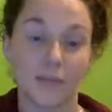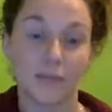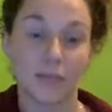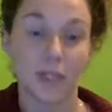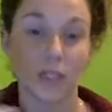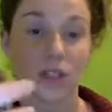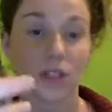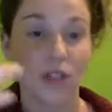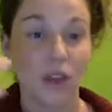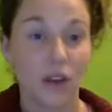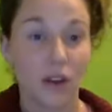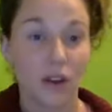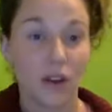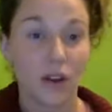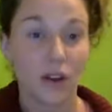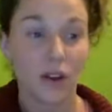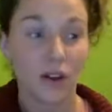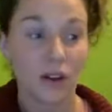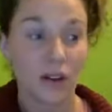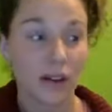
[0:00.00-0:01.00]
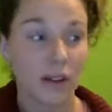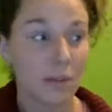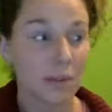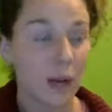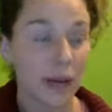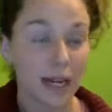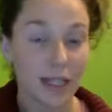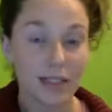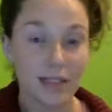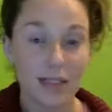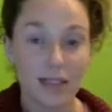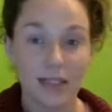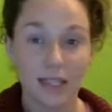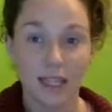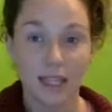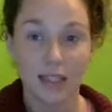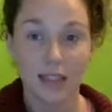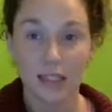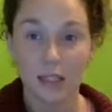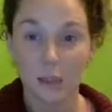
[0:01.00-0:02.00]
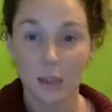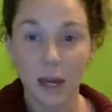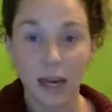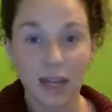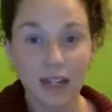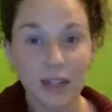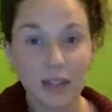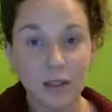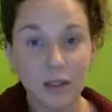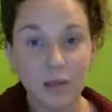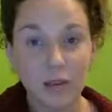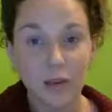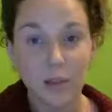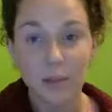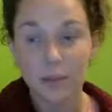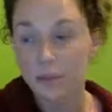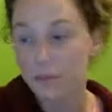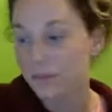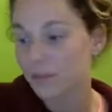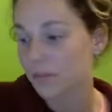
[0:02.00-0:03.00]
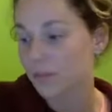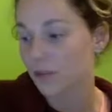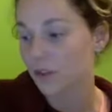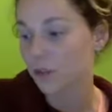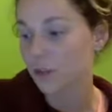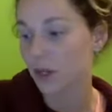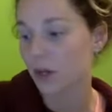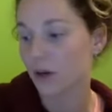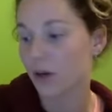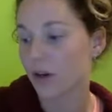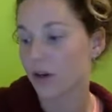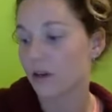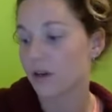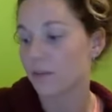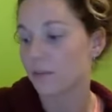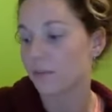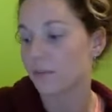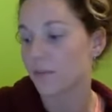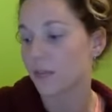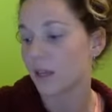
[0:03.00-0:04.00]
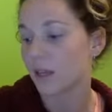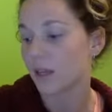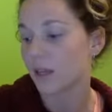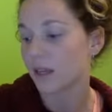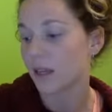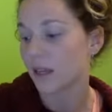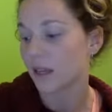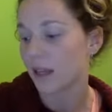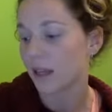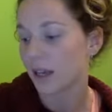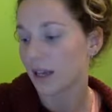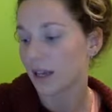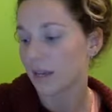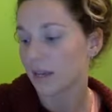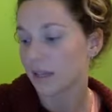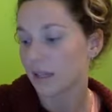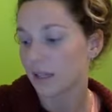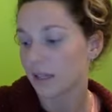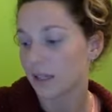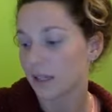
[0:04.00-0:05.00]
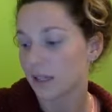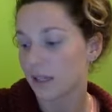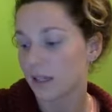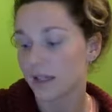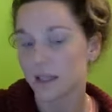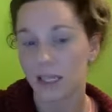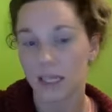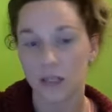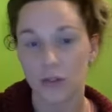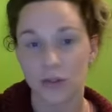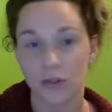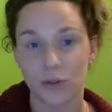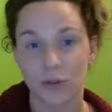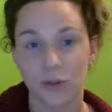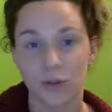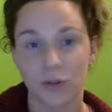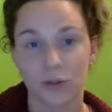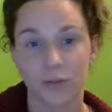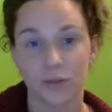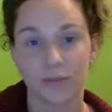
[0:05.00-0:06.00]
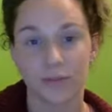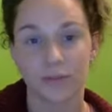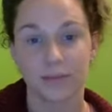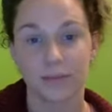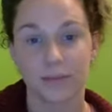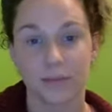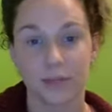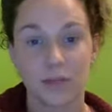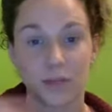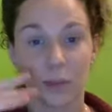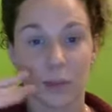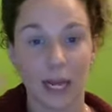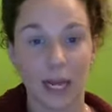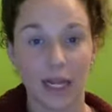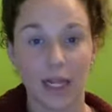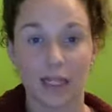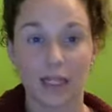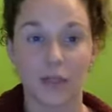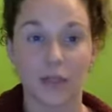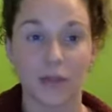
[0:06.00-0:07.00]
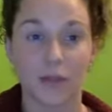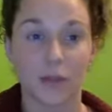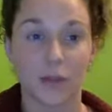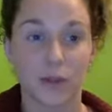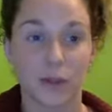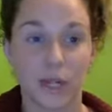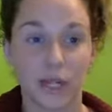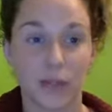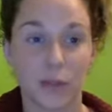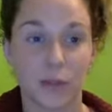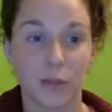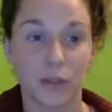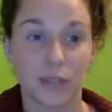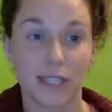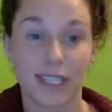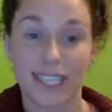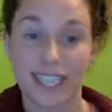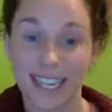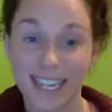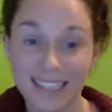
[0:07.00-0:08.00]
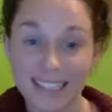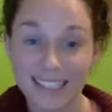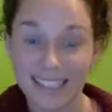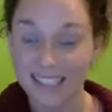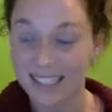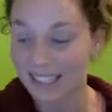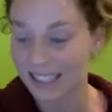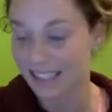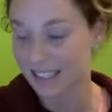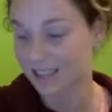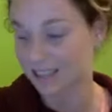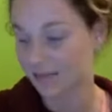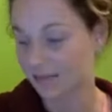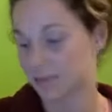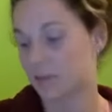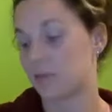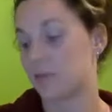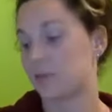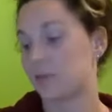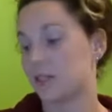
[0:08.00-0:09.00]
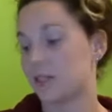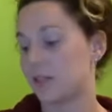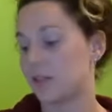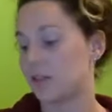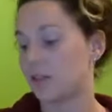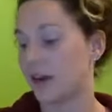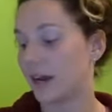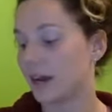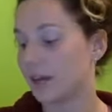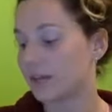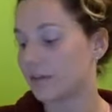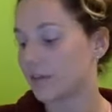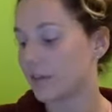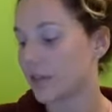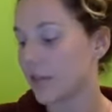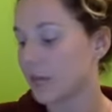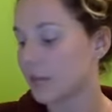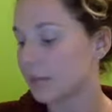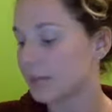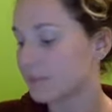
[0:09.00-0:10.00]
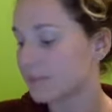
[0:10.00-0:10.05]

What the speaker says: deter mice and spiders from the home as a nice natural repellent for unwanted guests. Peppermint is great for that.